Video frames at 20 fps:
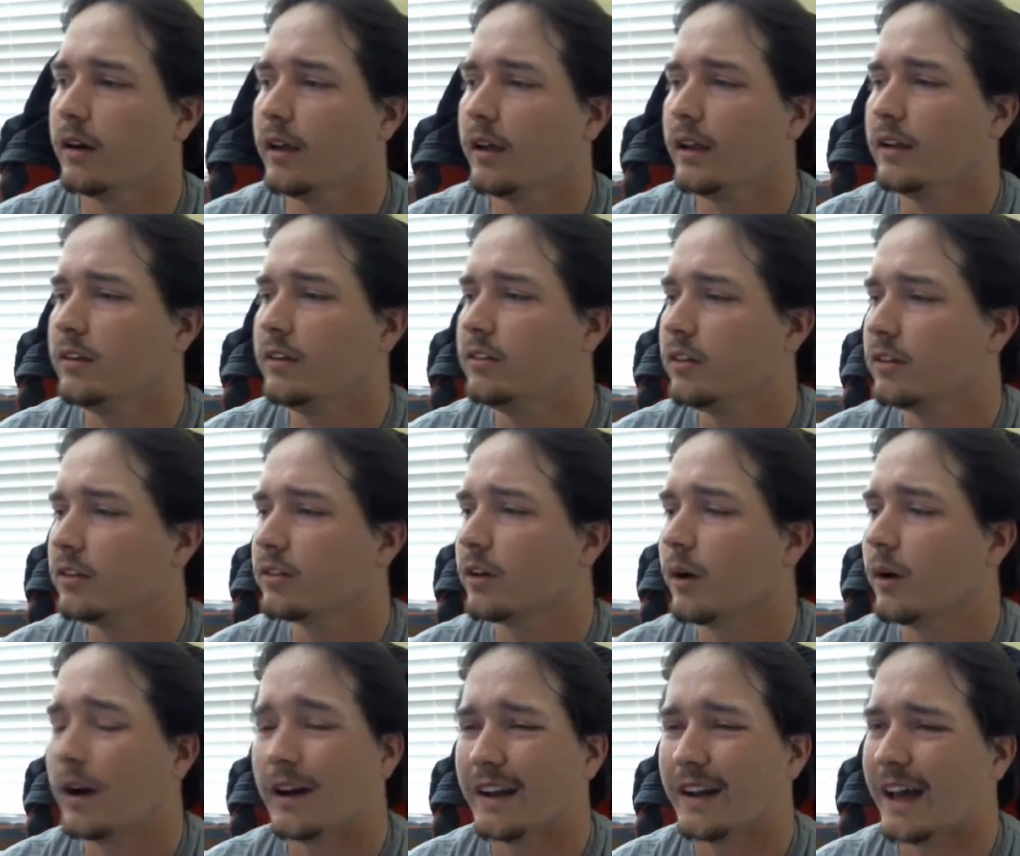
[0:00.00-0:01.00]
And just
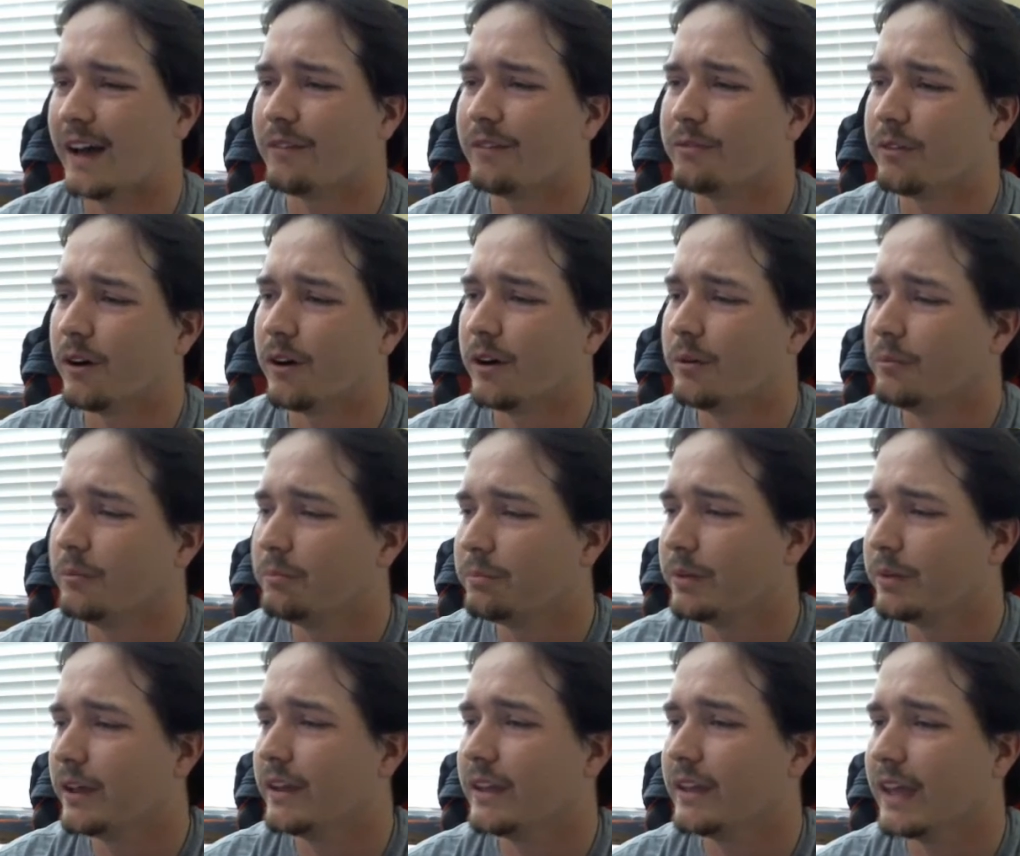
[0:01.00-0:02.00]
go out and have fun,
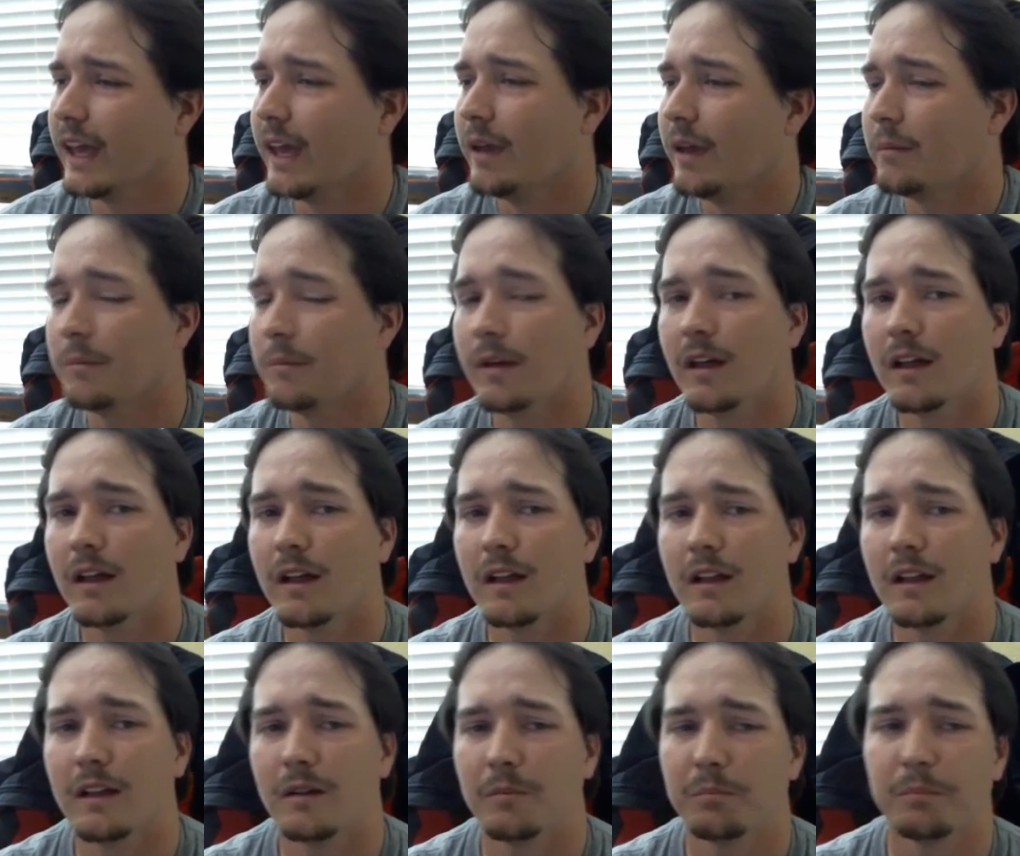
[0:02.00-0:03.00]
play the game,
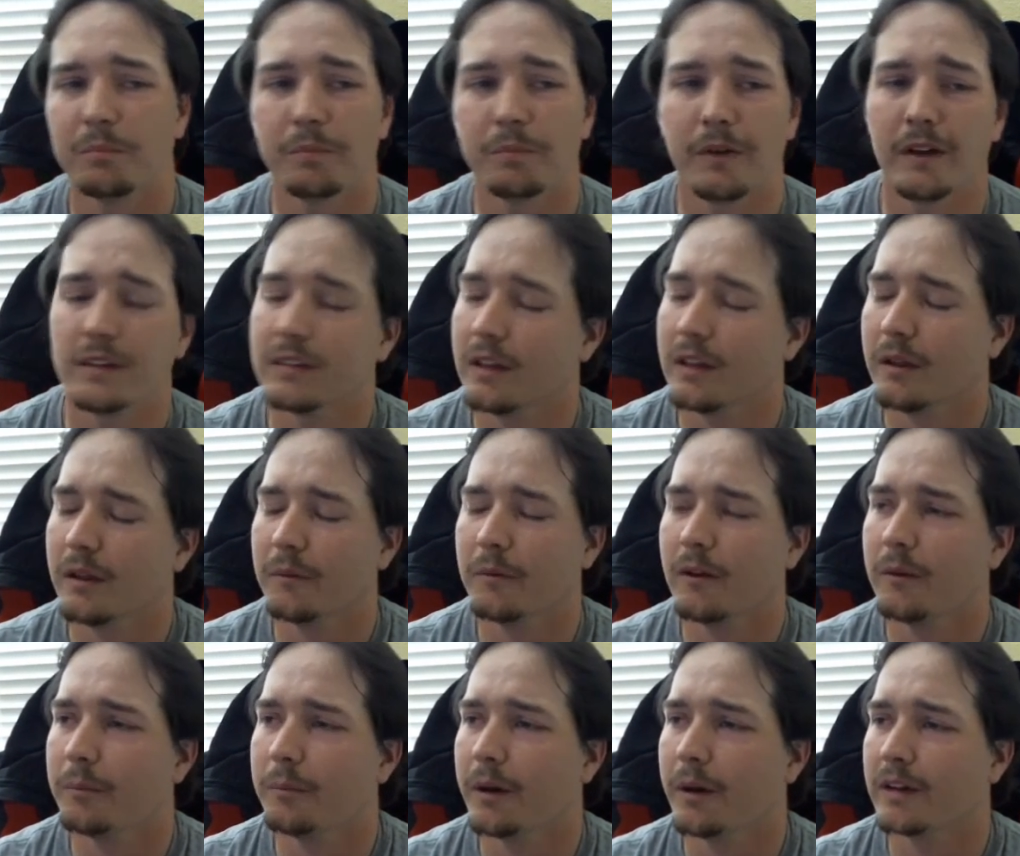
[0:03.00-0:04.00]
buy
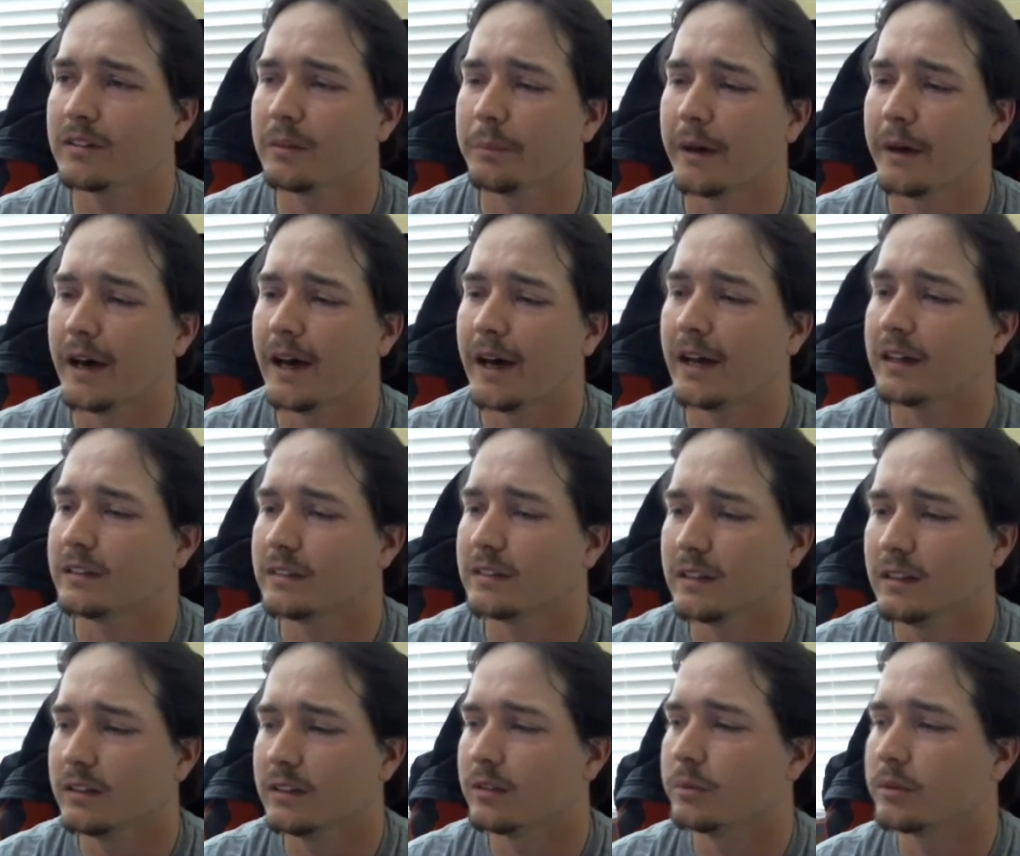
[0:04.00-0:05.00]
some packs
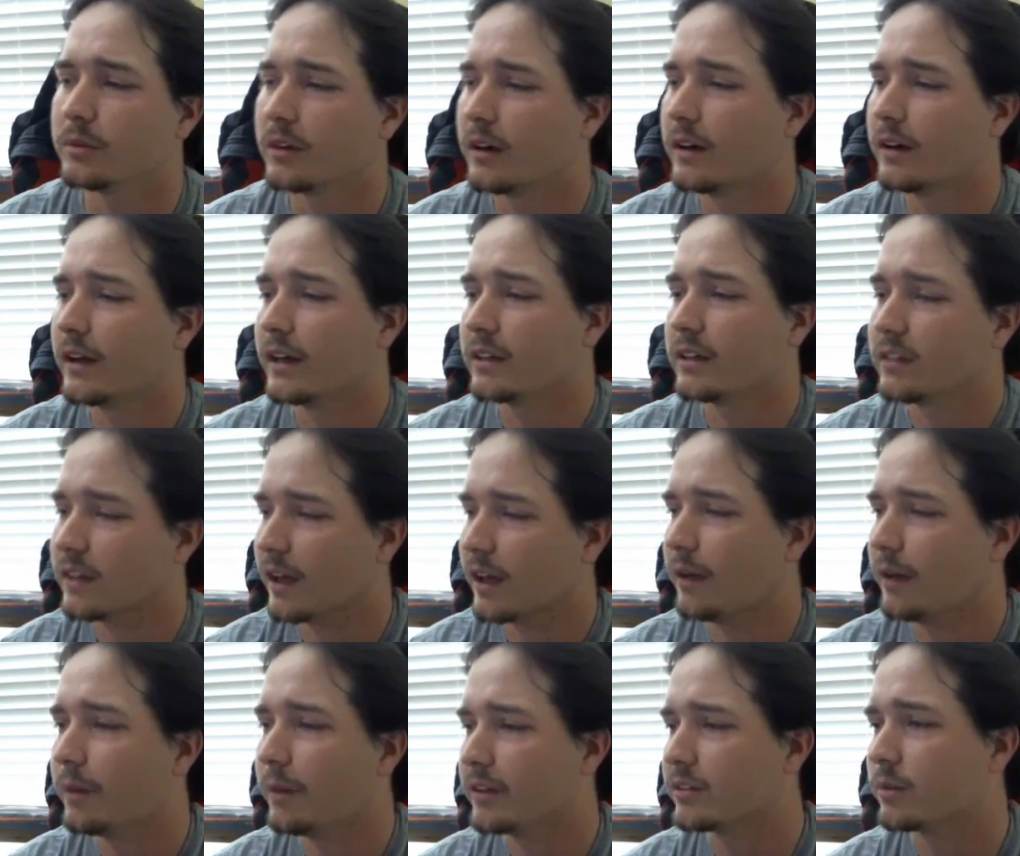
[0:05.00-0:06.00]
and some starter decks to
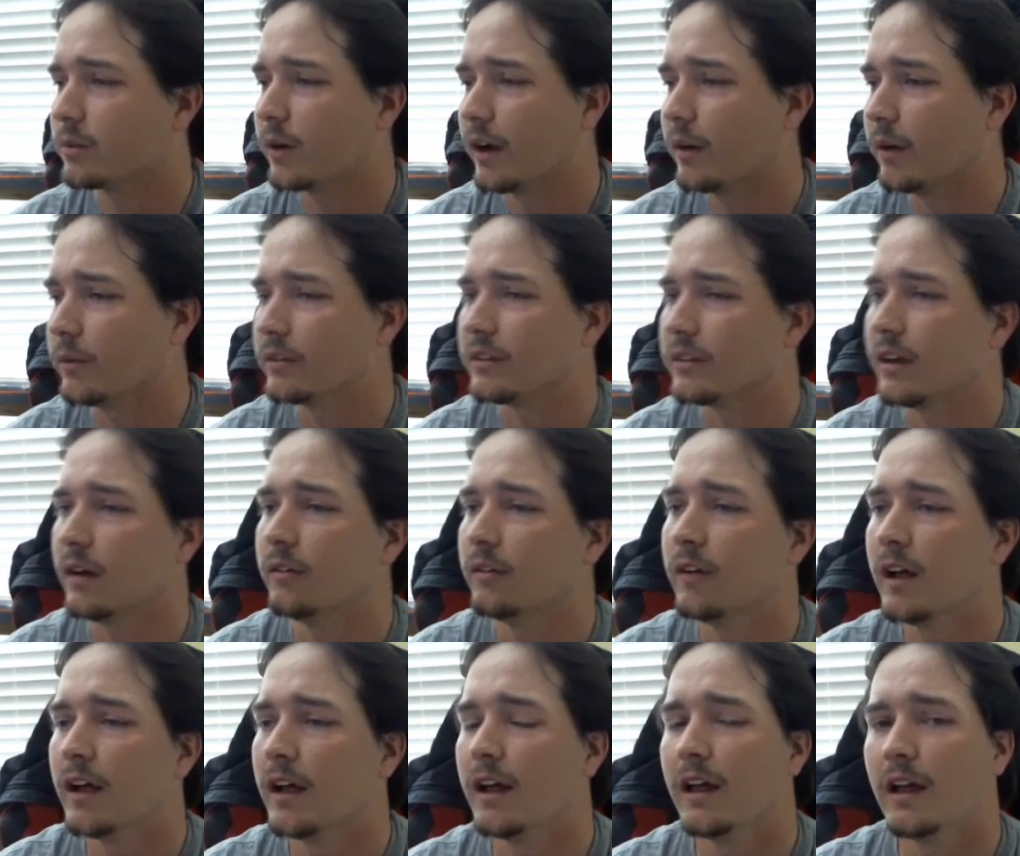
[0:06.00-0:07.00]
kind of mess around with
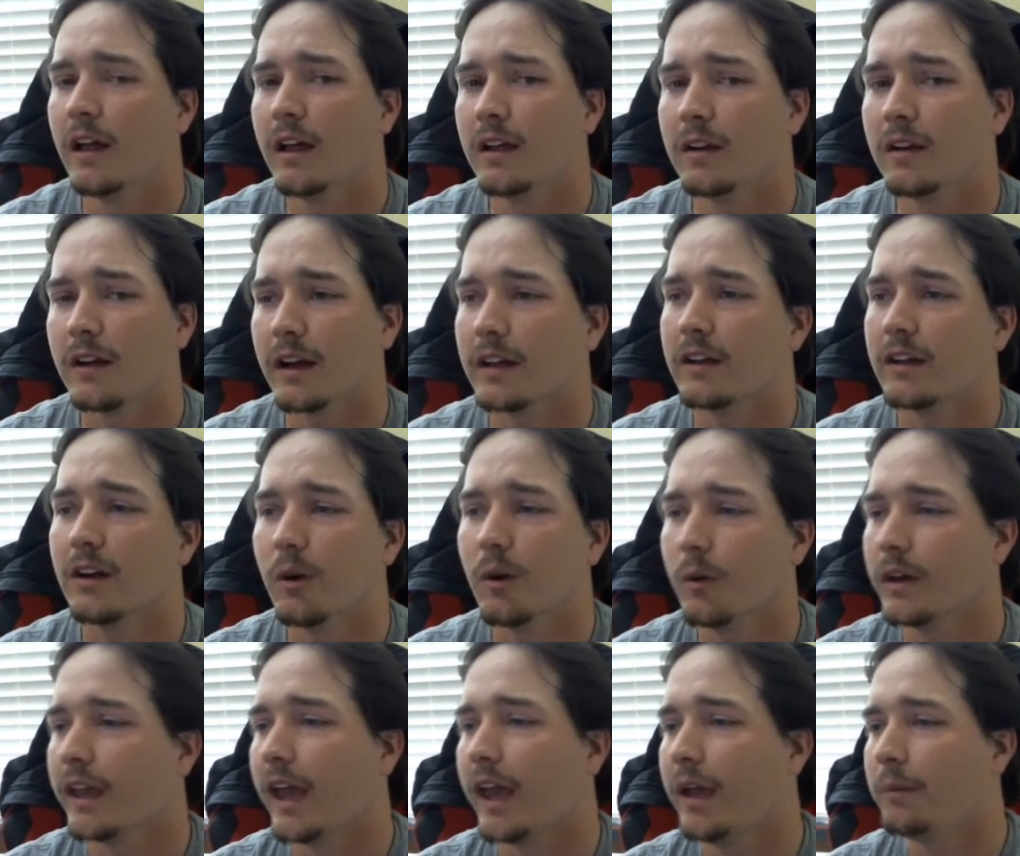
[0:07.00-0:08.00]
stuff. You're not going to know
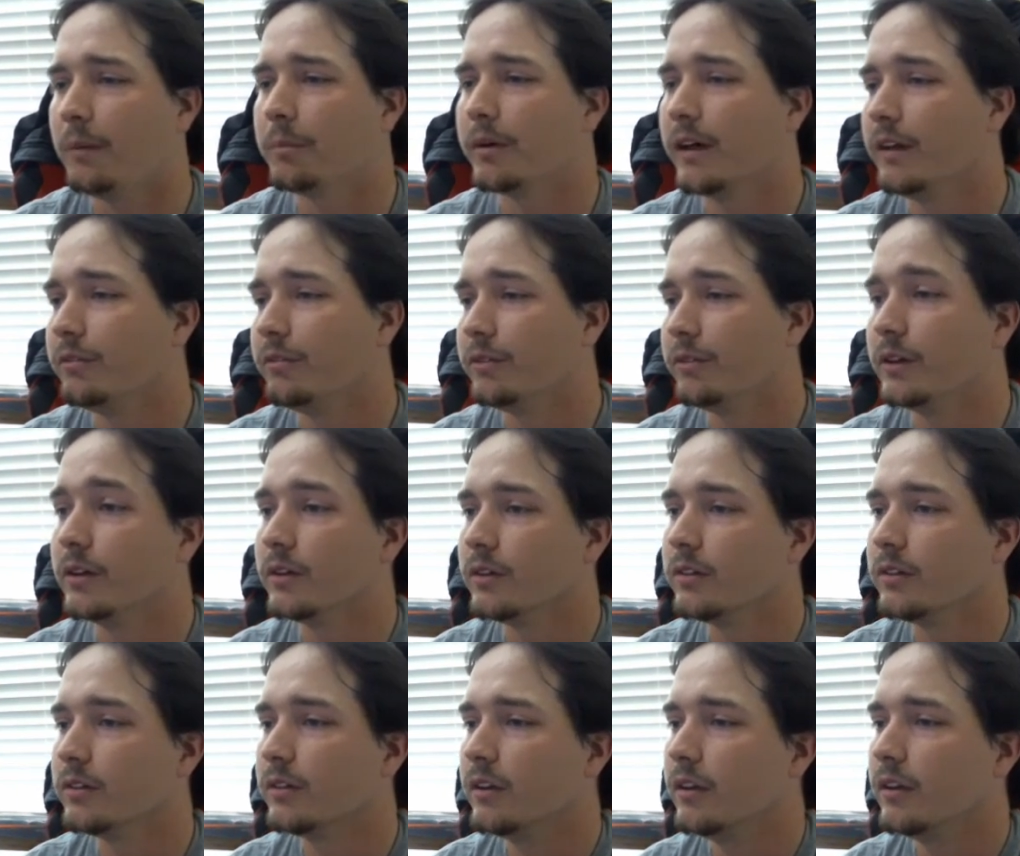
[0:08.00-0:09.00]
what gameplay
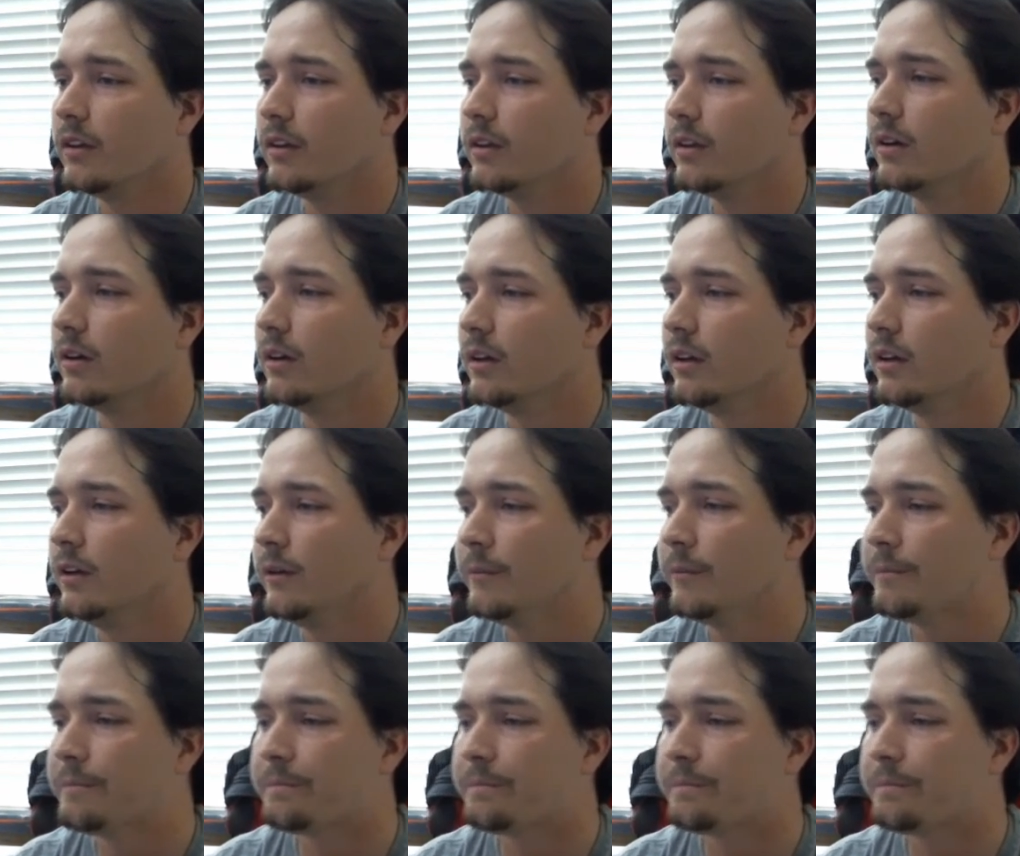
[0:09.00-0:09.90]
feels good